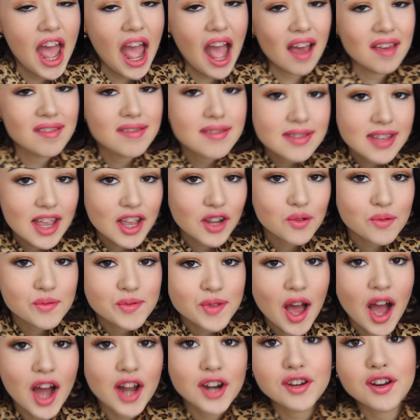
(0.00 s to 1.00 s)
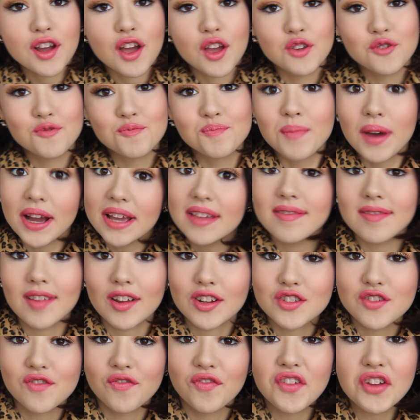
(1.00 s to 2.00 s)
as the day goes on, you might
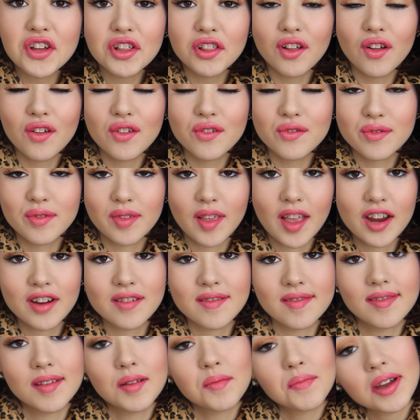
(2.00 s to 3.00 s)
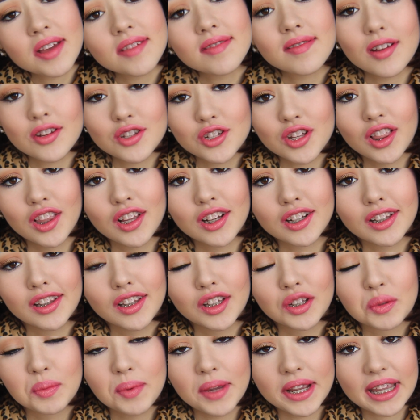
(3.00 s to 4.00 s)
start to feel all those layers and they might start to look a
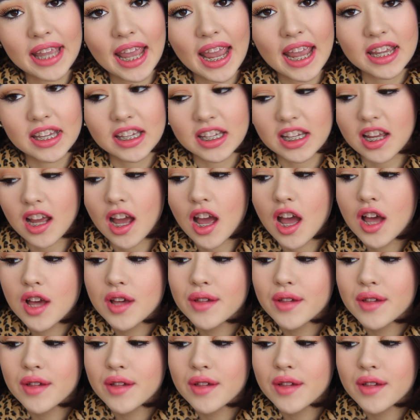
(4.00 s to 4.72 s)
little bit cakey.